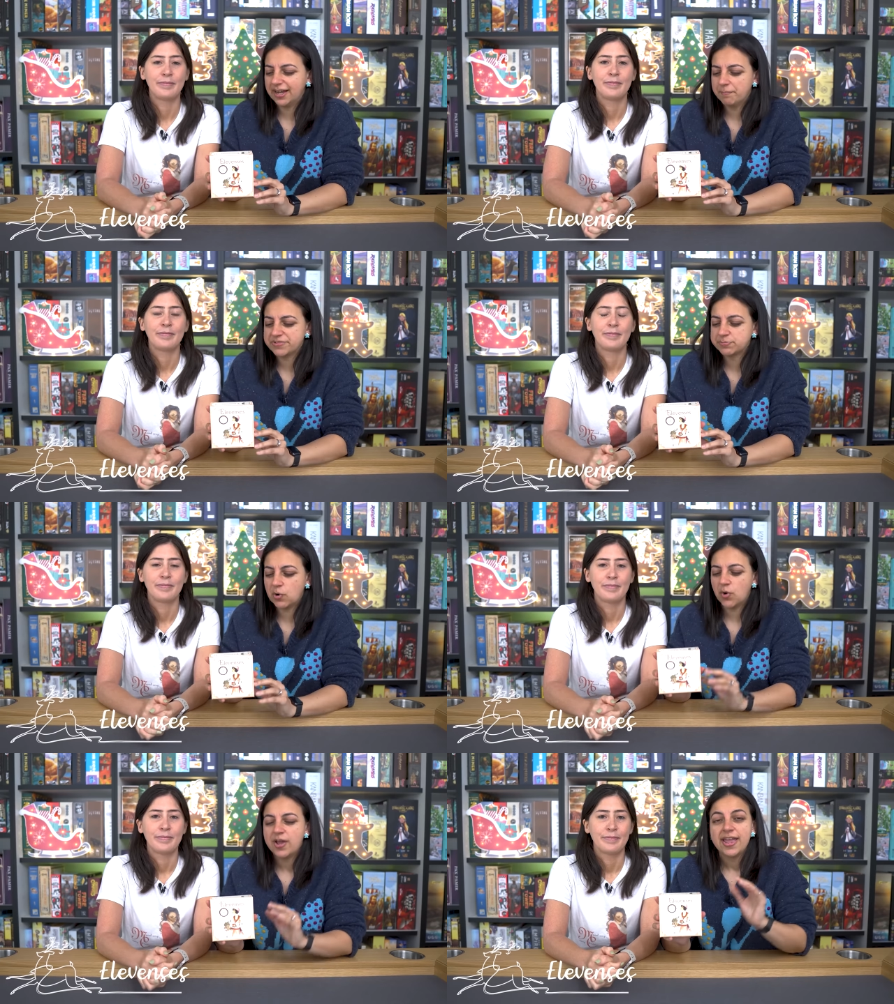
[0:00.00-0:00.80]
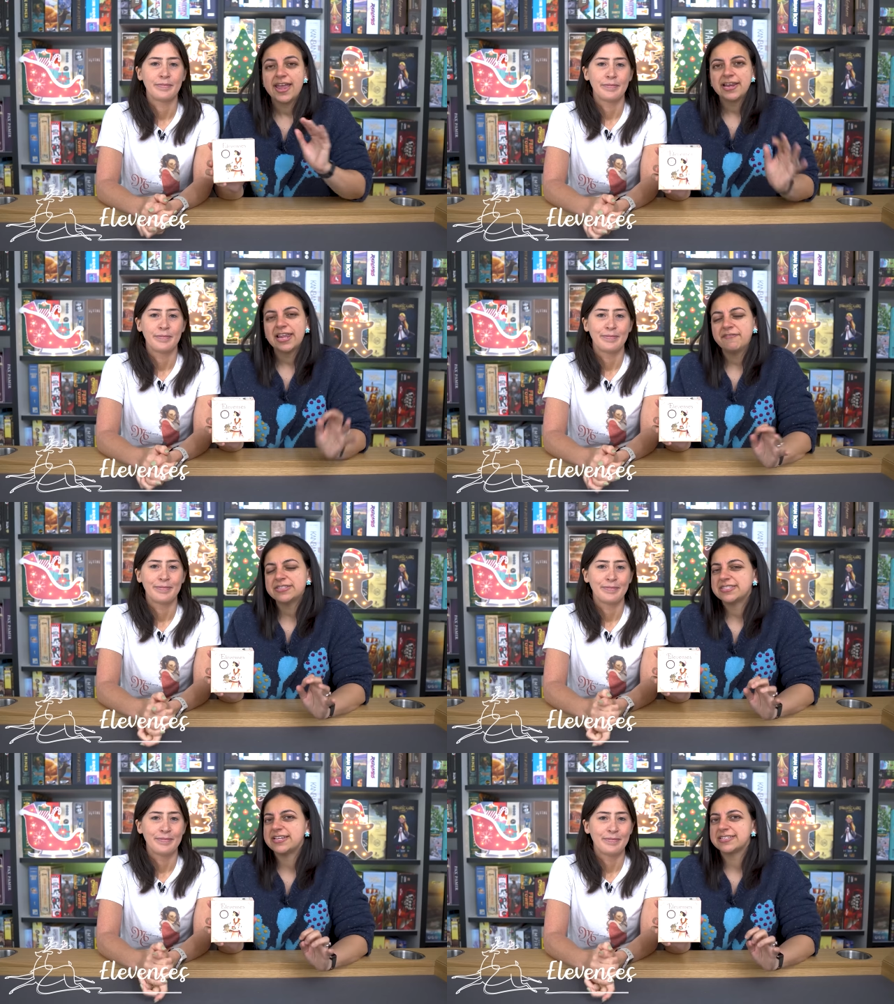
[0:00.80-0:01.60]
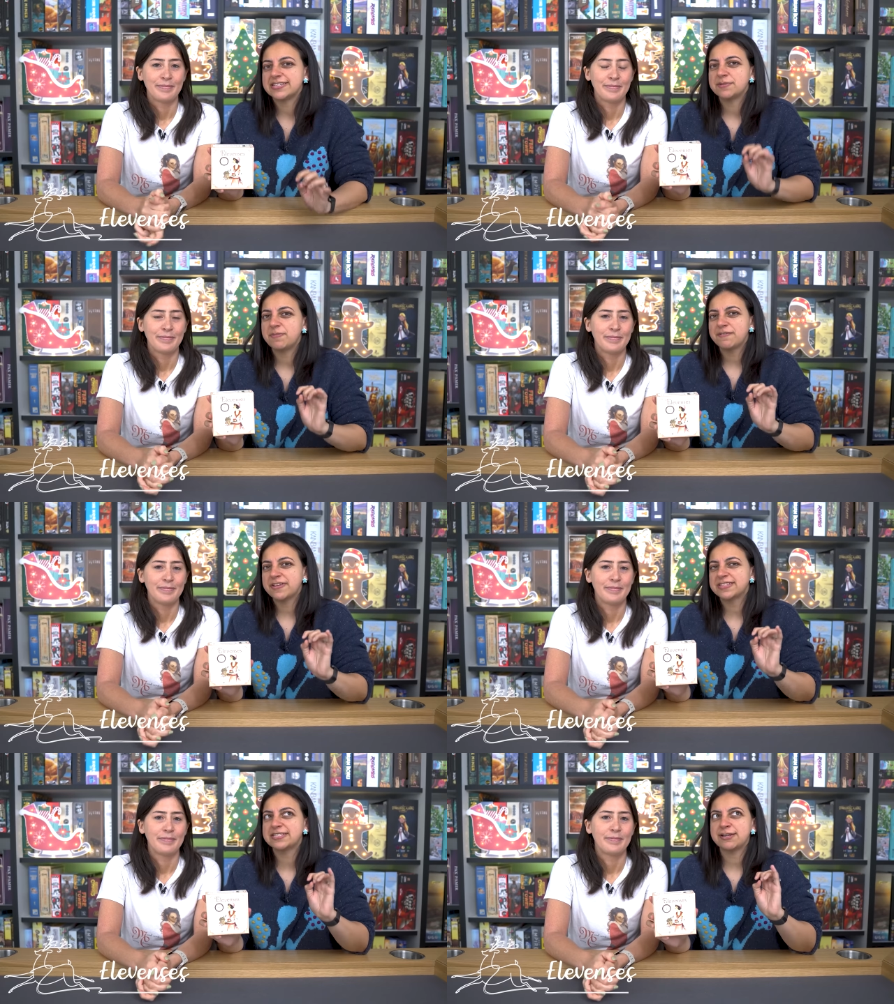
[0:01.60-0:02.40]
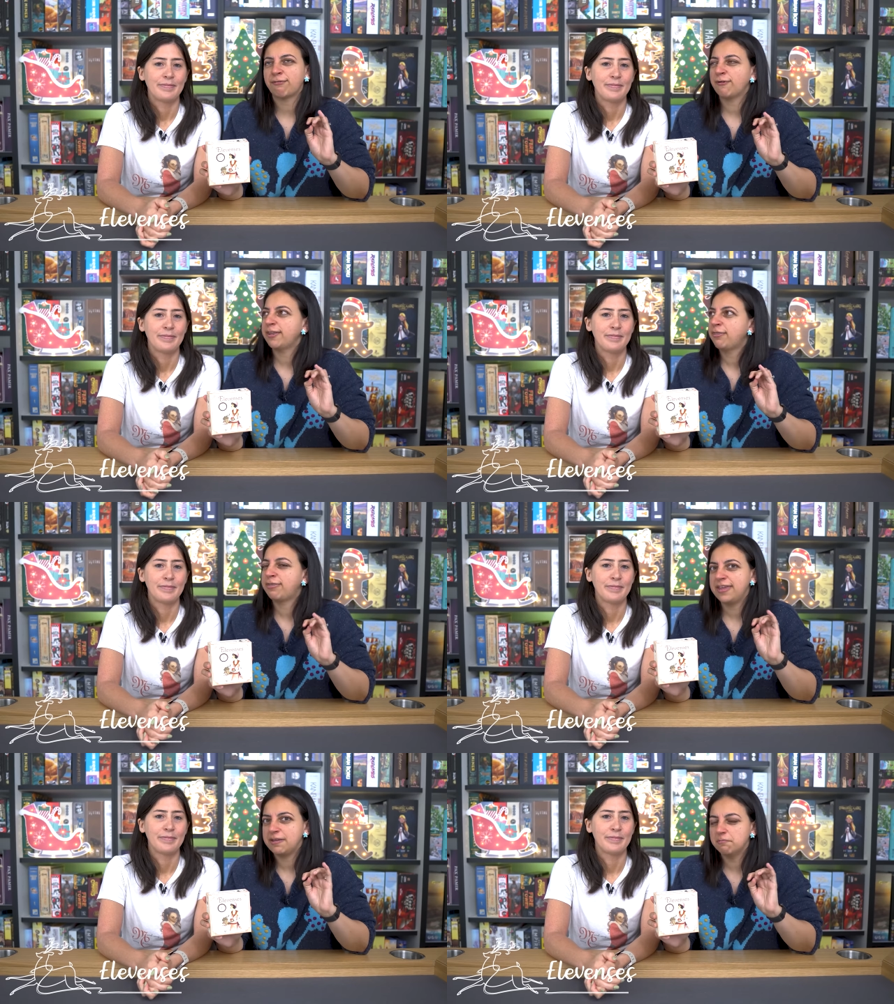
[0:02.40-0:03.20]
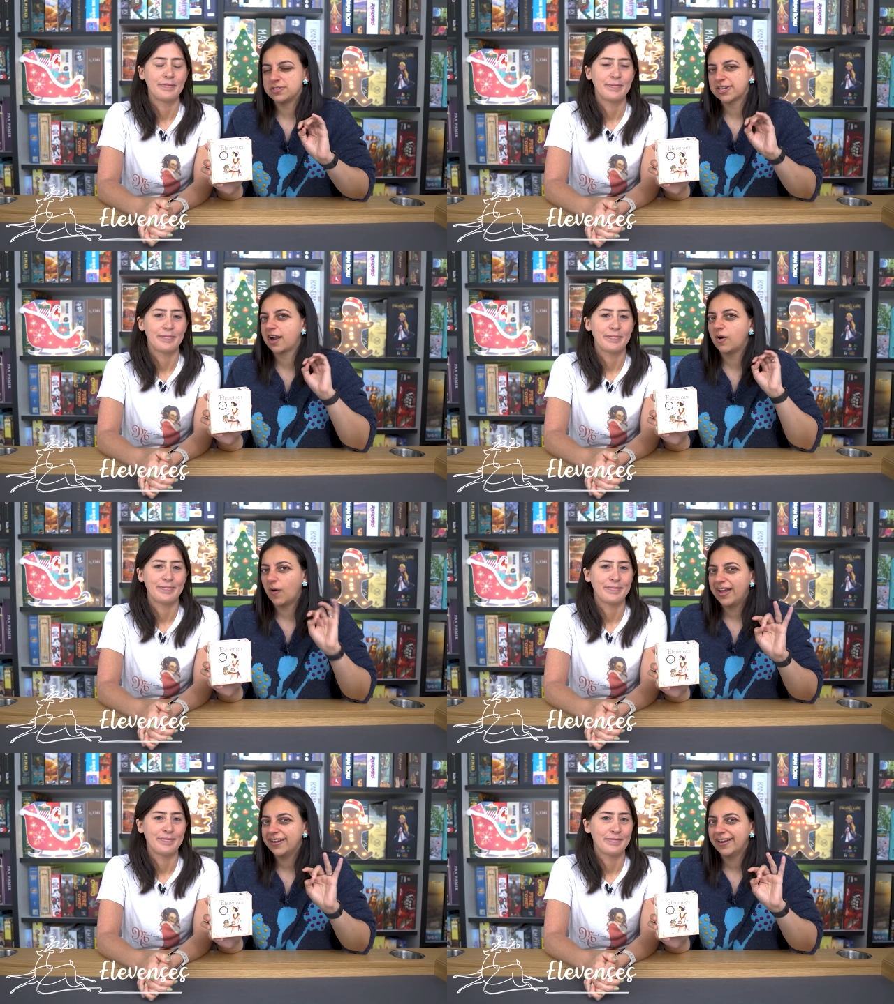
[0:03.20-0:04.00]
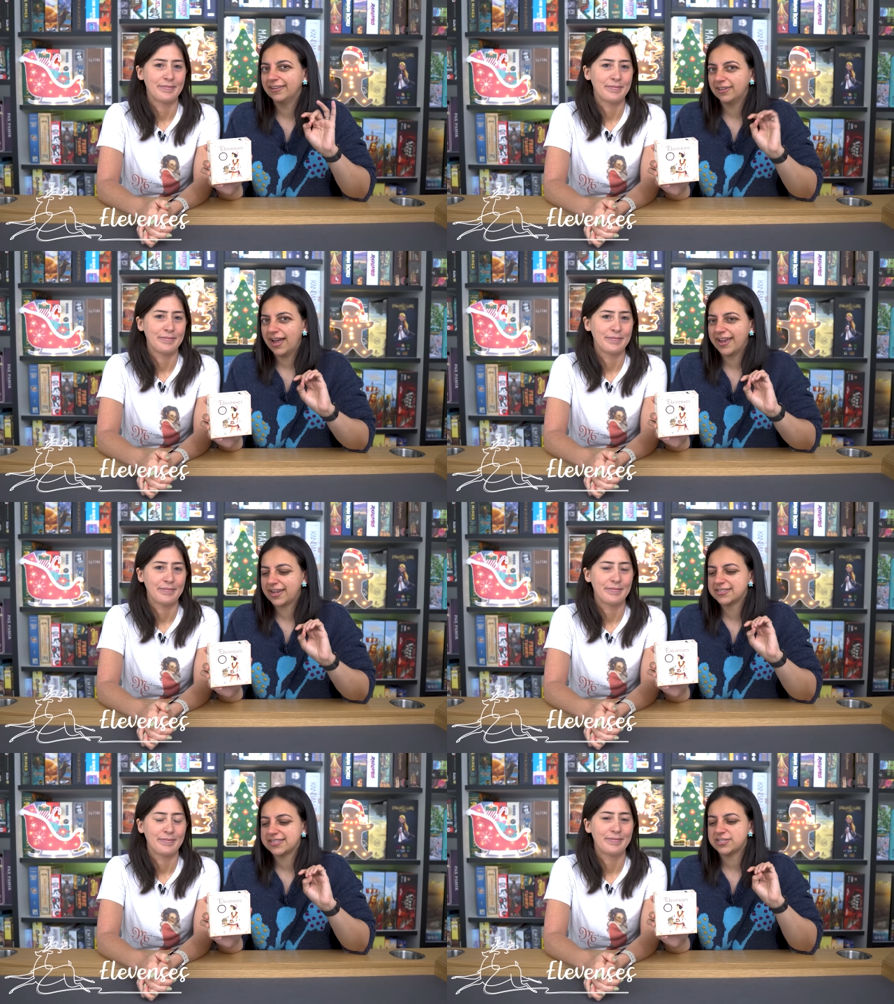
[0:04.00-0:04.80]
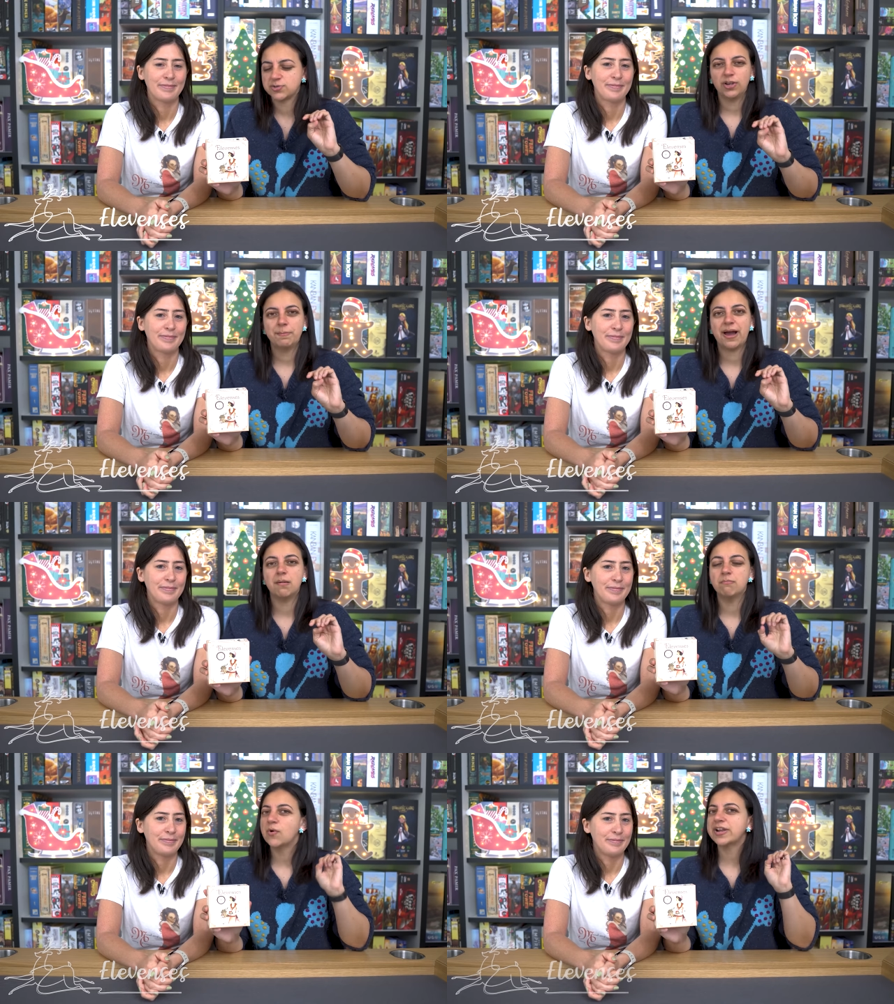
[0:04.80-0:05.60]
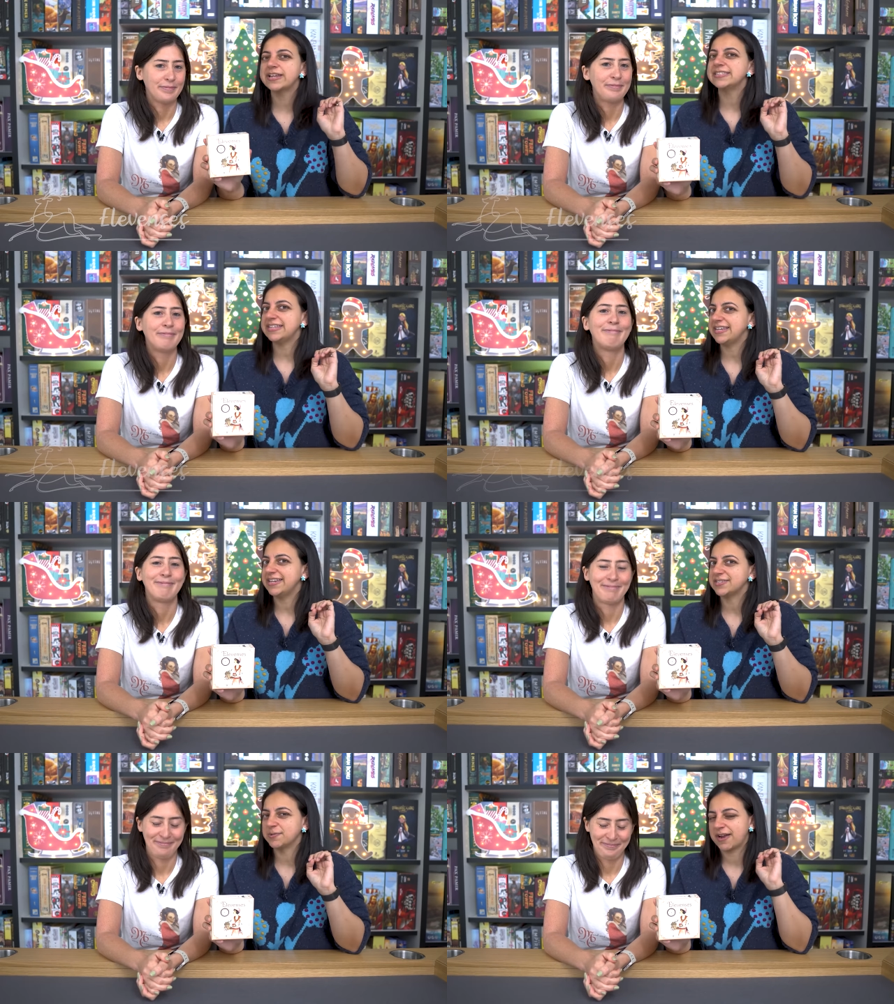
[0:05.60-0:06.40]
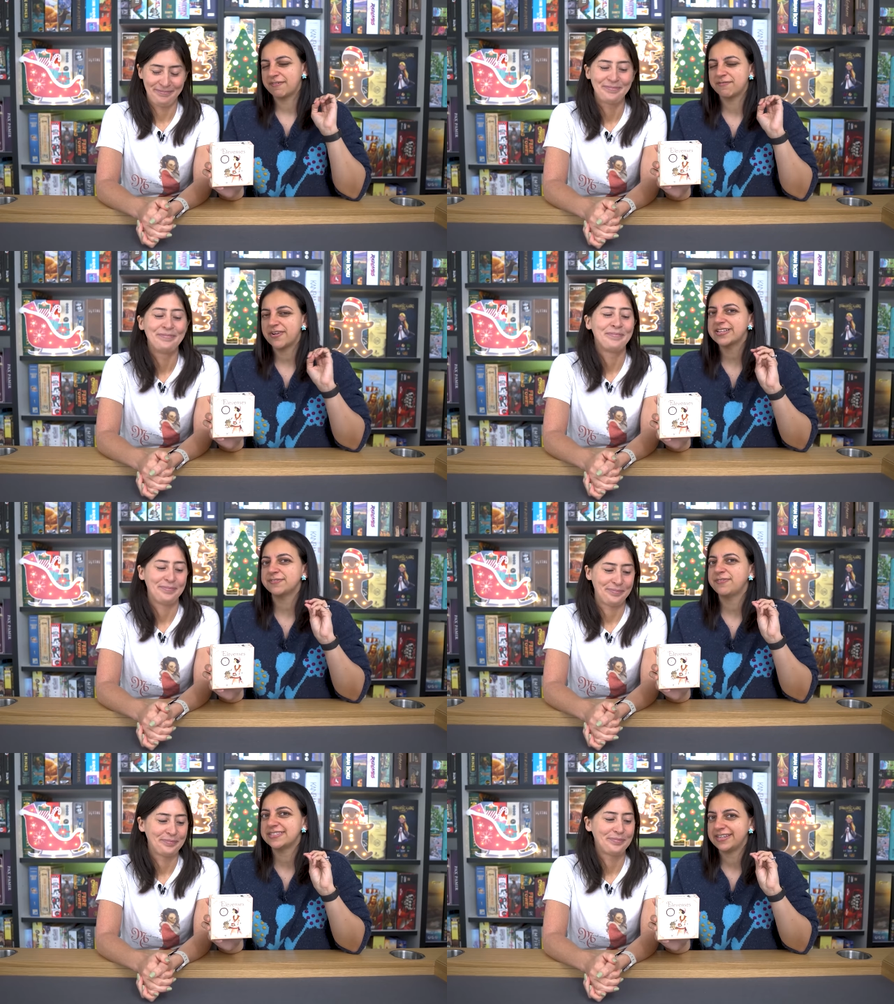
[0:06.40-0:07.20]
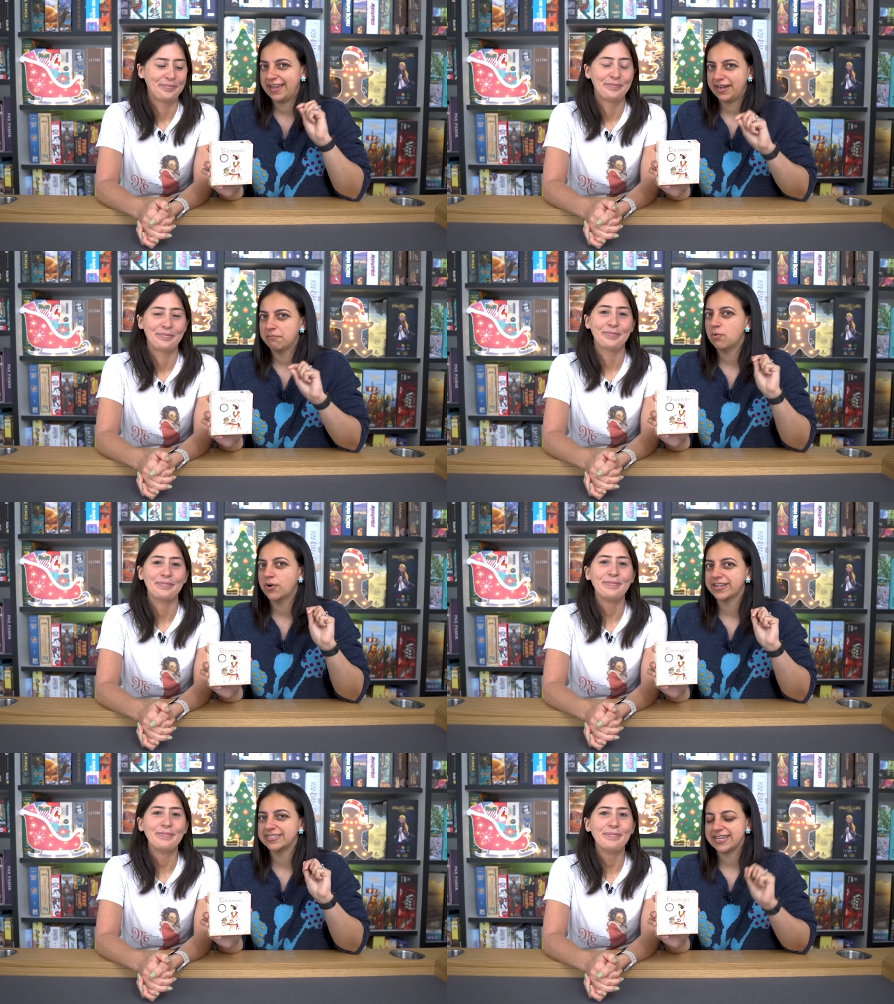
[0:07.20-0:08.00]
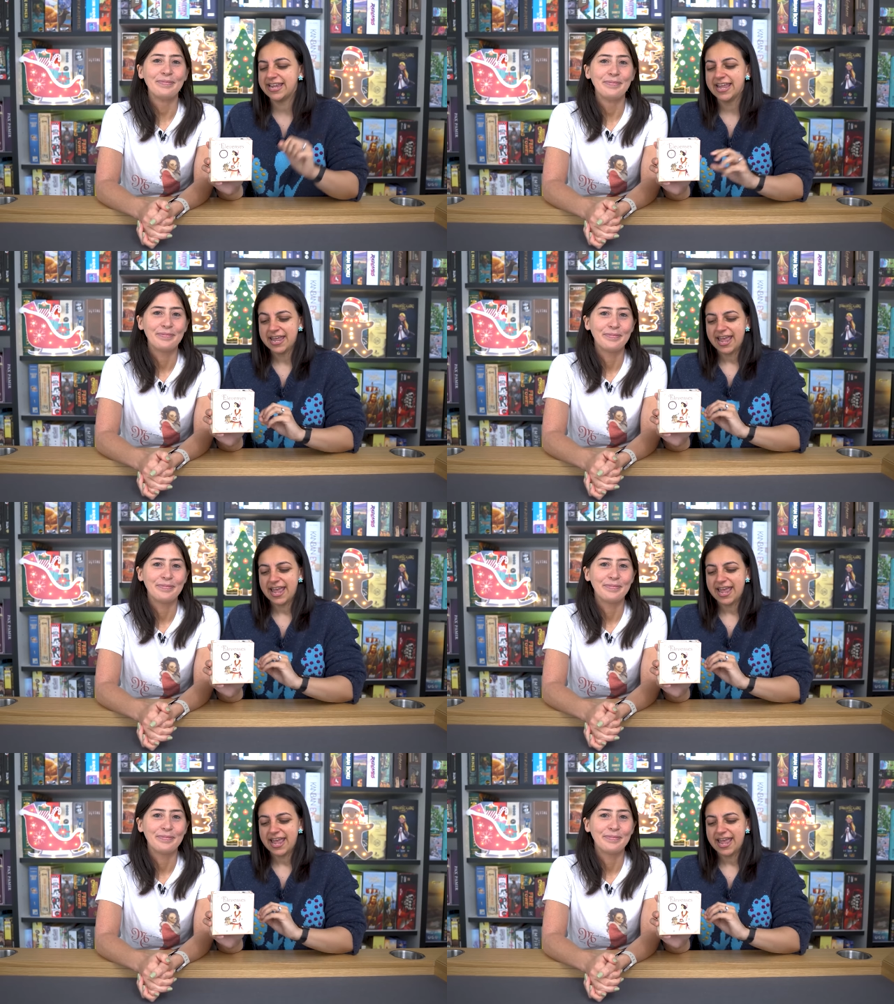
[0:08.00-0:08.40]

Speaker 1: um, small. In Elevenses, it's a bit of a different theme, which I quite like because it's all about morning tea. So we're having very sophisticated morning tea,